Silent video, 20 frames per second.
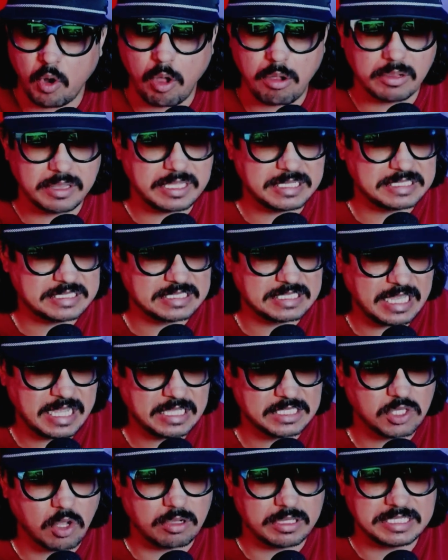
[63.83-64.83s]
all these
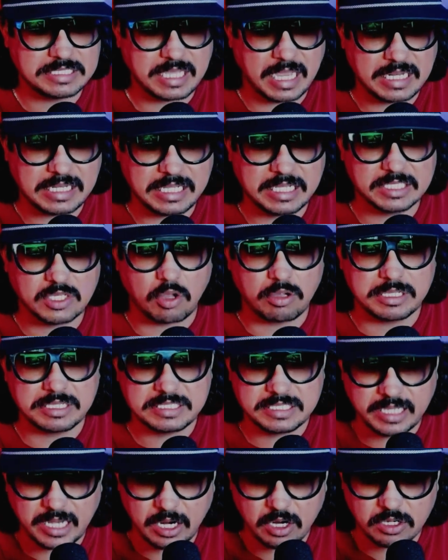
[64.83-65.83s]
things, all these ideas, all these
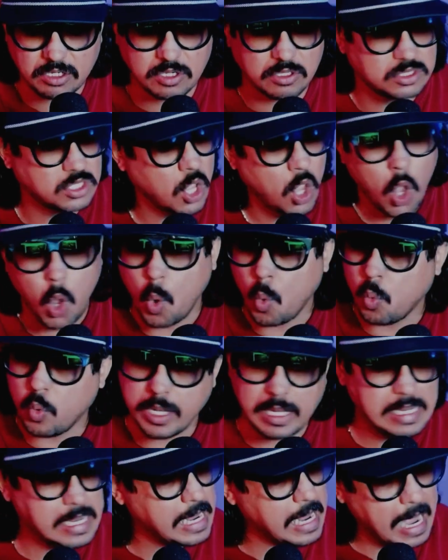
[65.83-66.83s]
characters. We
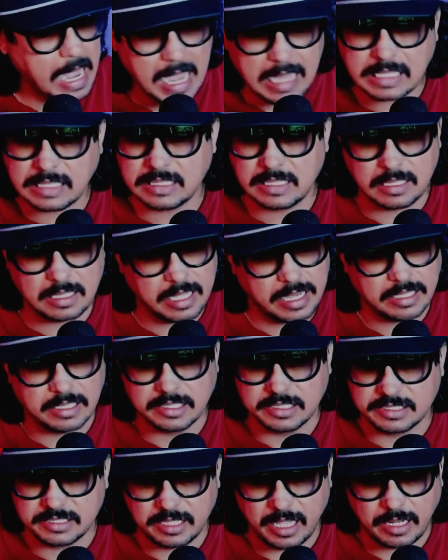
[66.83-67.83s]
gotta delay
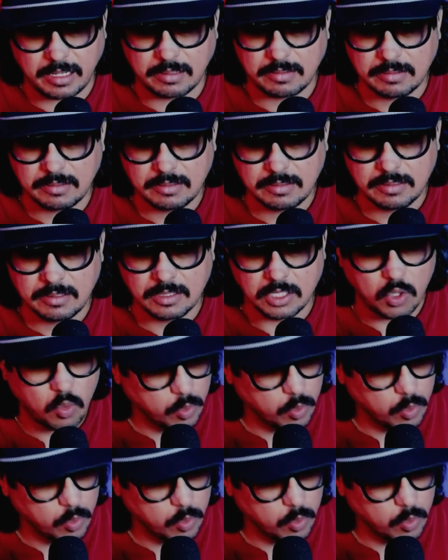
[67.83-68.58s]
this thing. You